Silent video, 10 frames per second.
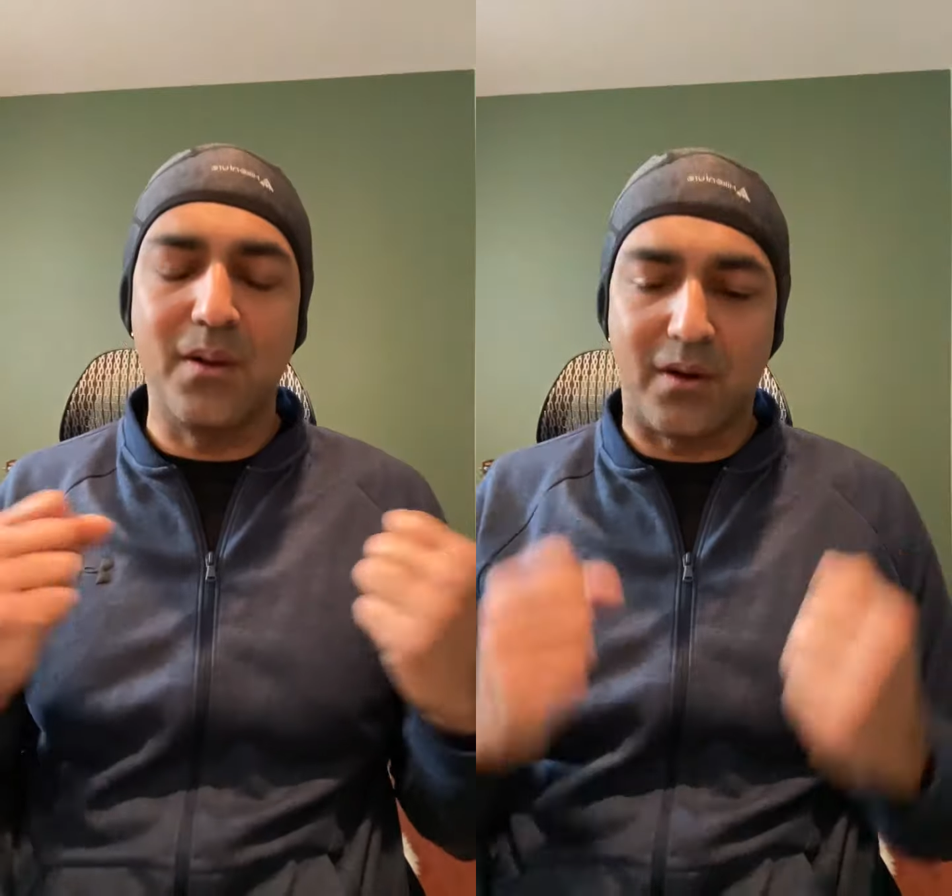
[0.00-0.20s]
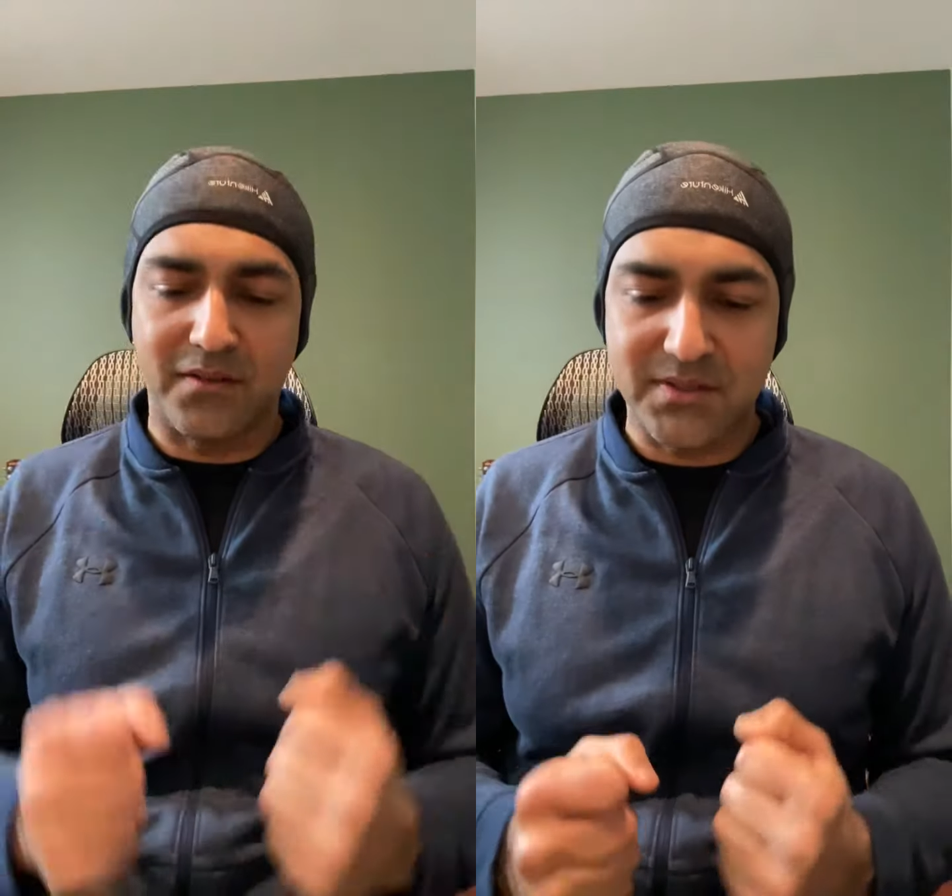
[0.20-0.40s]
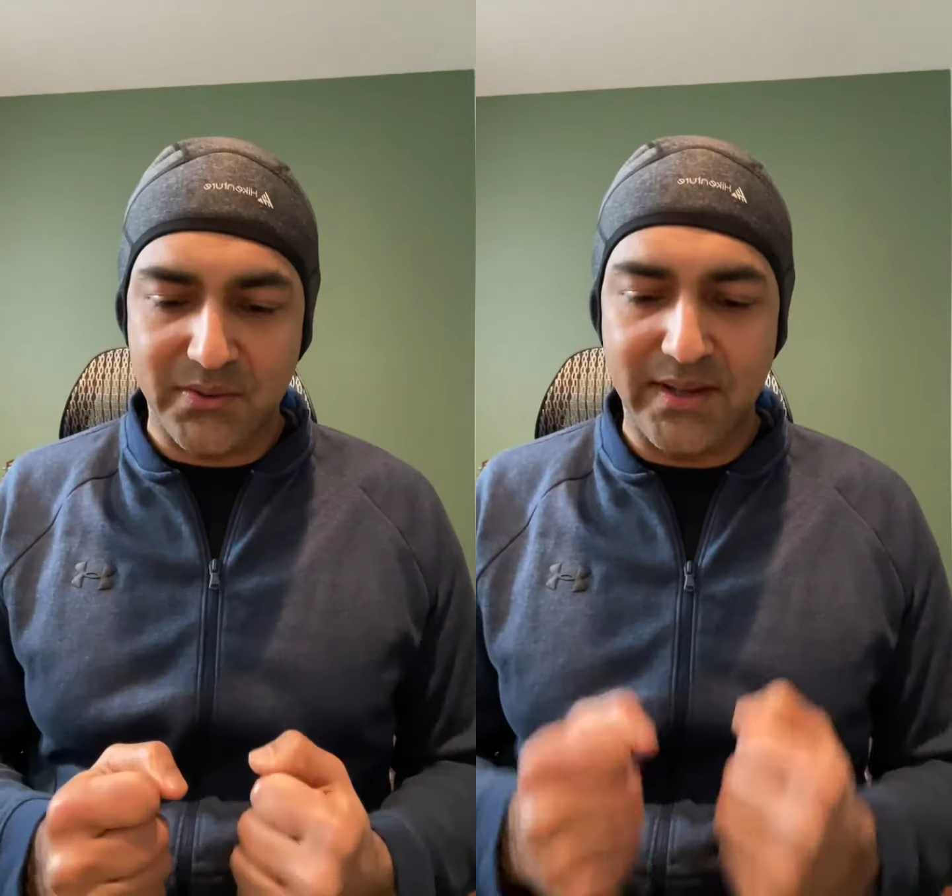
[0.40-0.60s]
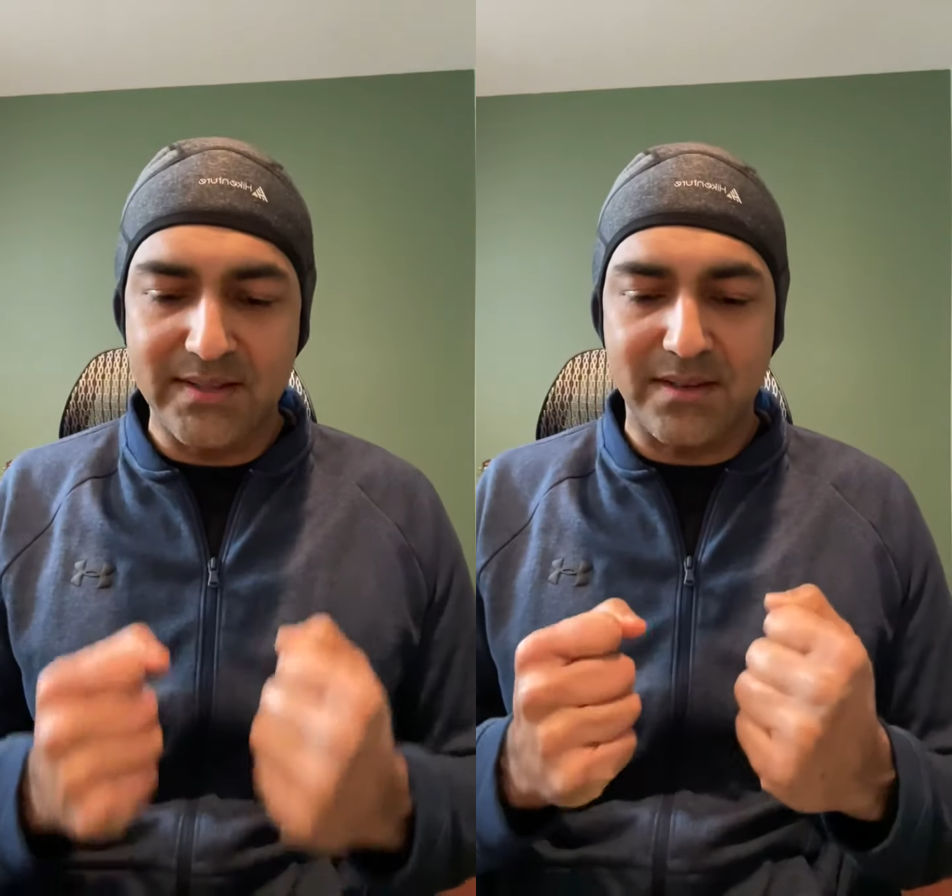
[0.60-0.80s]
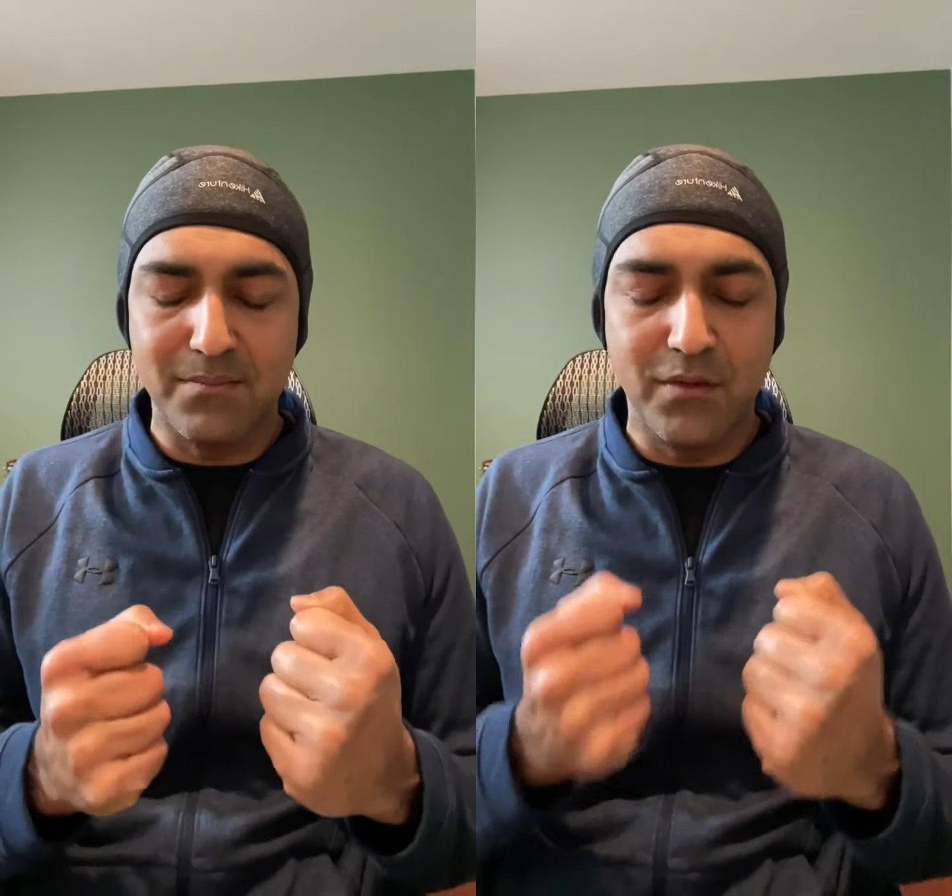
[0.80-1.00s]
a lot of
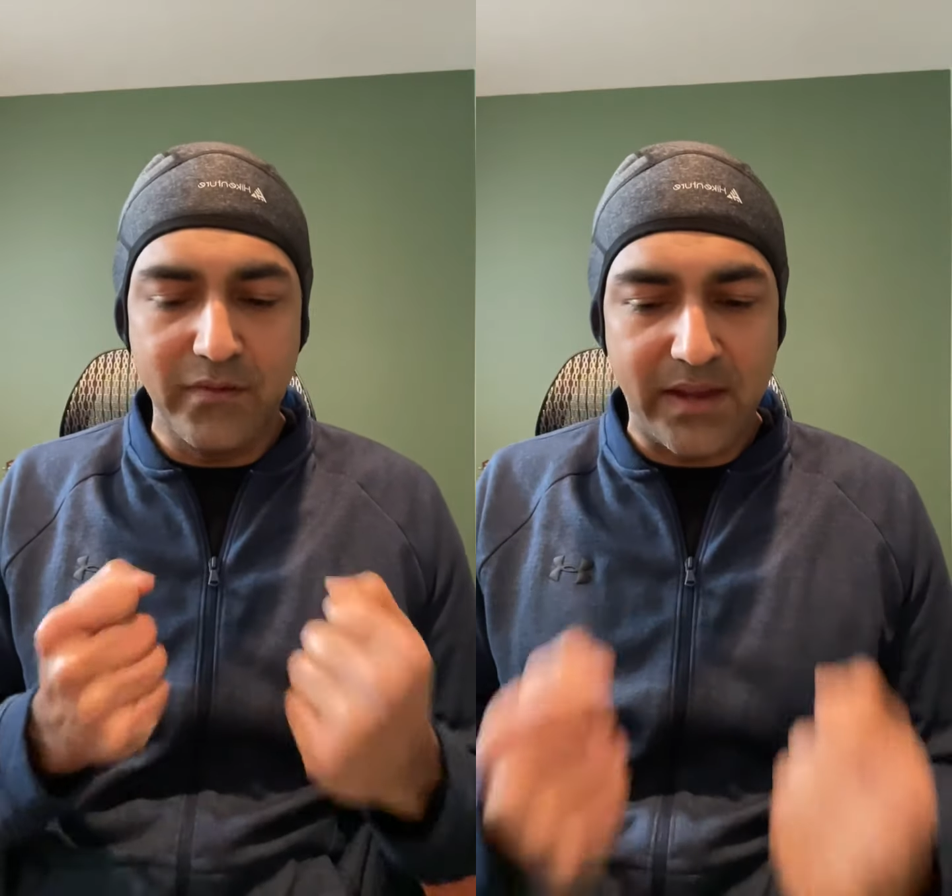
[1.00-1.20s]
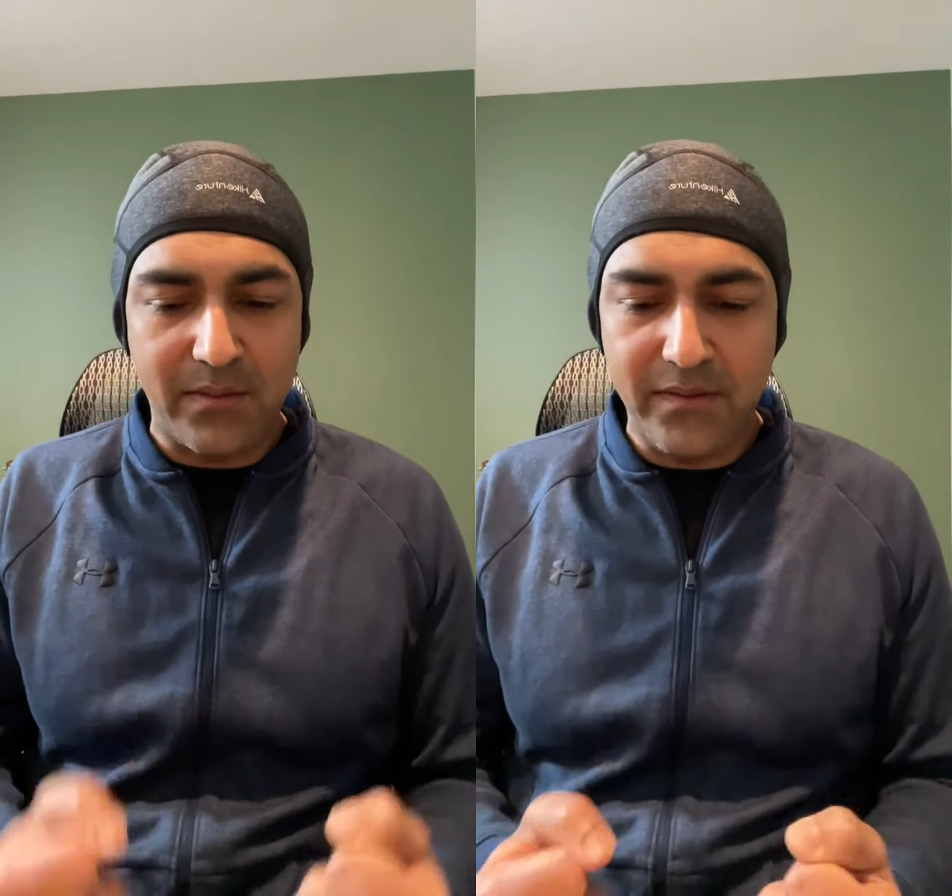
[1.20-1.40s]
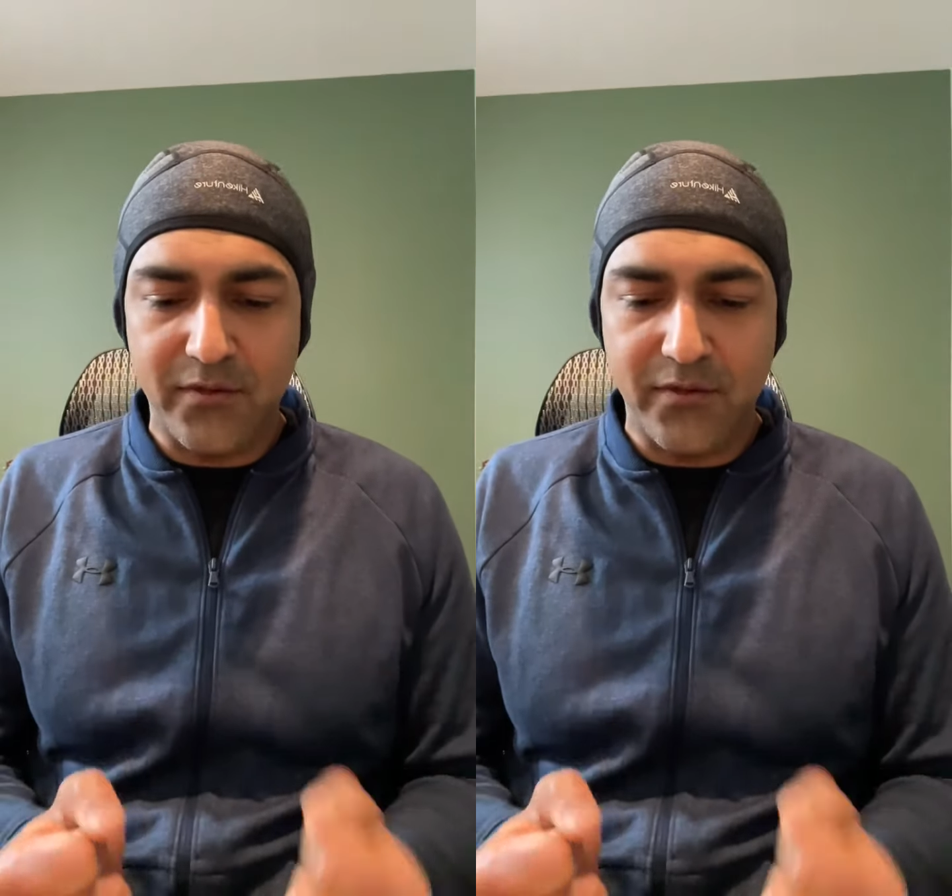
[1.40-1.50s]
strength, and moving away